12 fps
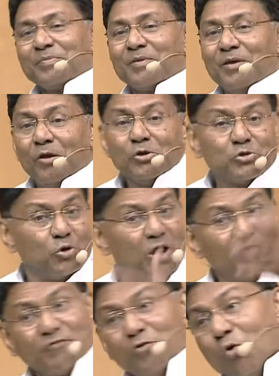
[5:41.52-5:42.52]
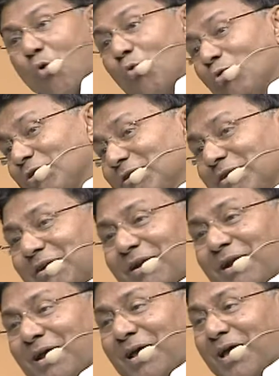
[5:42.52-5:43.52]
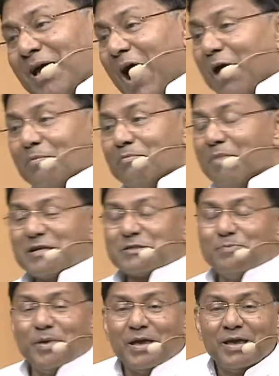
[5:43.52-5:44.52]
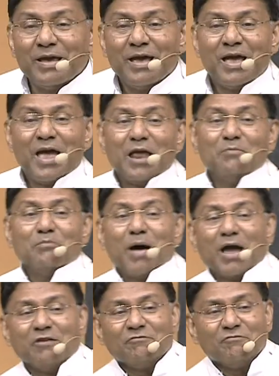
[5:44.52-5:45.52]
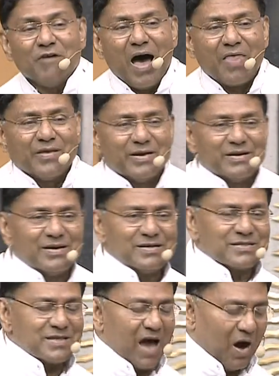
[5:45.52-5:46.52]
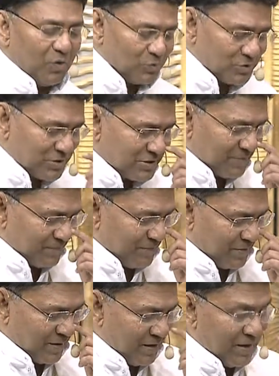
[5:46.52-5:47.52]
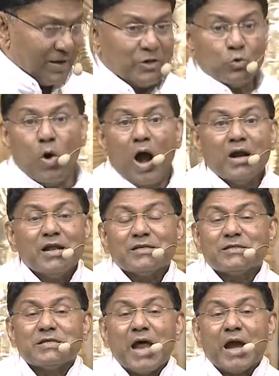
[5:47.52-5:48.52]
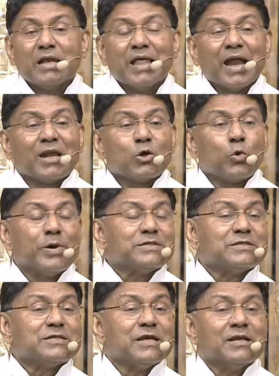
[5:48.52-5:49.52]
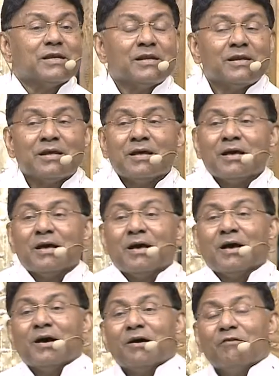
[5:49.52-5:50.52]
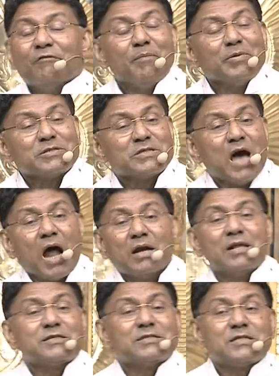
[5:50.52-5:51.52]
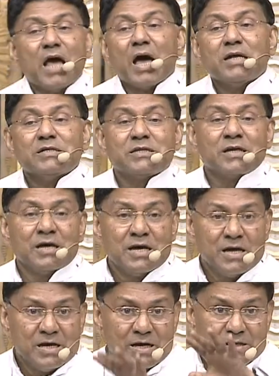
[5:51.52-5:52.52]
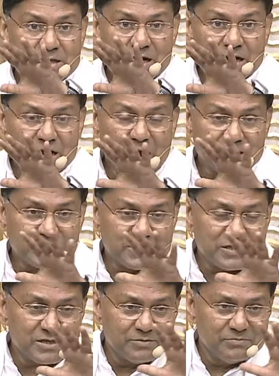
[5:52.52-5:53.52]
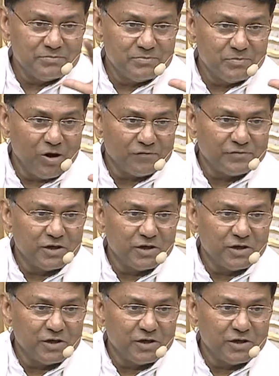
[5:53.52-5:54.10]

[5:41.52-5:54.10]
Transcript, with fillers: You should have known I must be in my Father's house. To understand that question, we must understand the custom of the